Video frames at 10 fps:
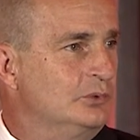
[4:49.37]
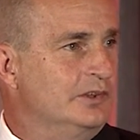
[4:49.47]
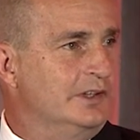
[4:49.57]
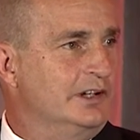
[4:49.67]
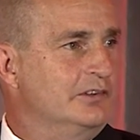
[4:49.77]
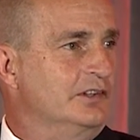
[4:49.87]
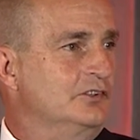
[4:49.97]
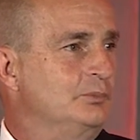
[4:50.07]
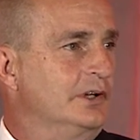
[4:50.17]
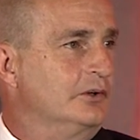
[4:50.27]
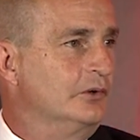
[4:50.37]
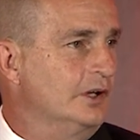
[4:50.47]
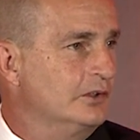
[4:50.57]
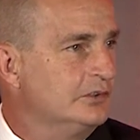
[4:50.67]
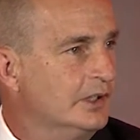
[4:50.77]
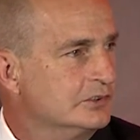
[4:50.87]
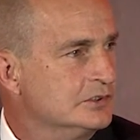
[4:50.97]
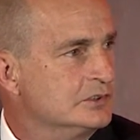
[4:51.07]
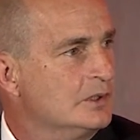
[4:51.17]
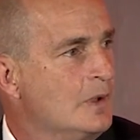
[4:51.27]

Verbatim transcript: We think everything's bigger and greater in Texas.